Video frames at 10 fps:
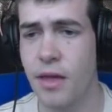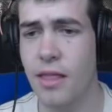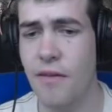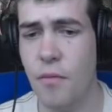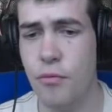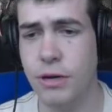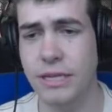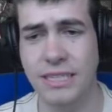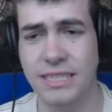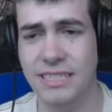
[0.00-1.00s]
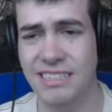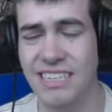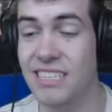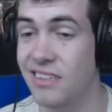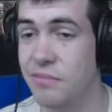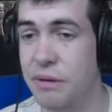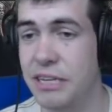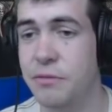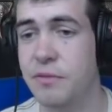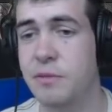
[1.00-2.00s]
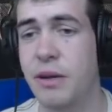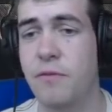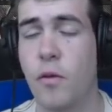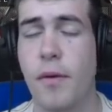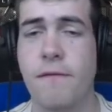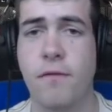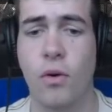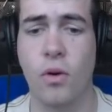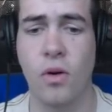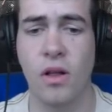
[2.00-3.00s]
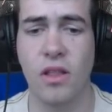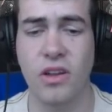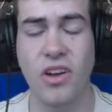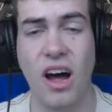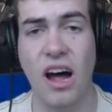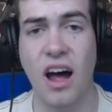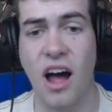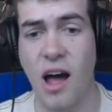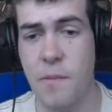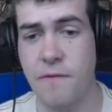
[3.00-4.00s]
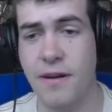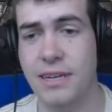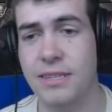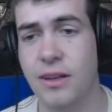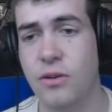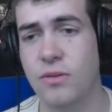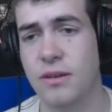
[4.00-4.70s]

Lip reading: They have a pretty decent base movement speed, 4.4. They're not hyper fast though.